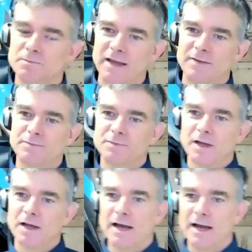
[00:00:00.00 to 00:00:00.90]
And
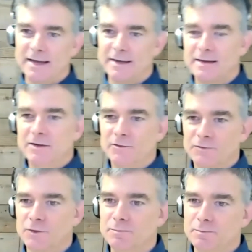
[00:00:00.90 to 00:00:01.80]

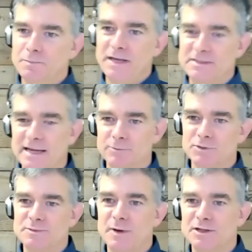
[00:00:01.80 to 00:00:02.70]
for me taking
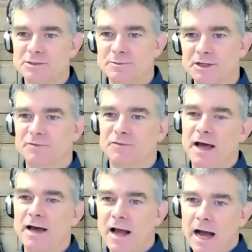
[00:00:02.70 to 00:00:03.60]
responsibility for
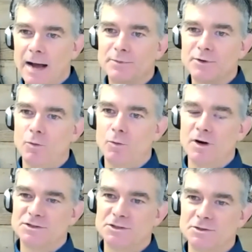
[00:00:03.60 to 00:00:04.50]
that, I'm going to
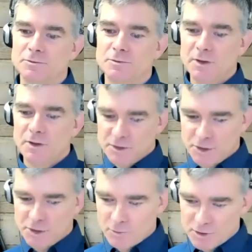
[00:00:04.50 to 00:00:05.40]
want to,
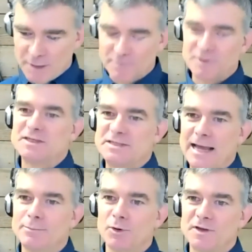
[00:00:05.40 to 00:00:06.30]
come to the
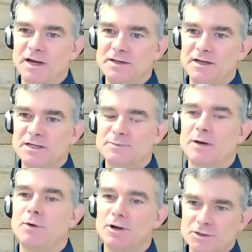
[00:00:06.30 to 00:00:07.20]
table with ideas, but
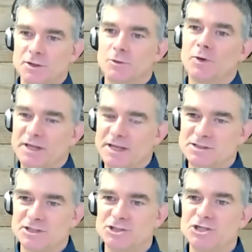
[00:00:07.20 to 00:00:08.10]
I'm also going to want to get
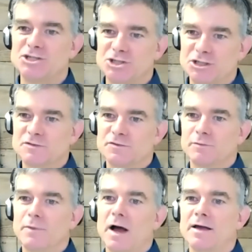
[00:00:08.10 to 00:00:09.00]
suggestions from
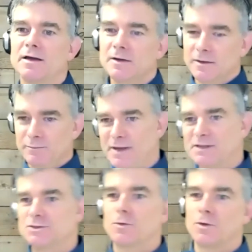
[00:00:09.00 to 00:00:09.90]
my
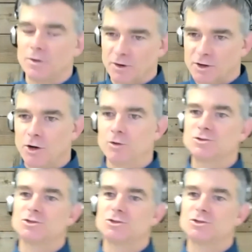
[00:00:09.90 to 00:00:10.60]
mentor or coach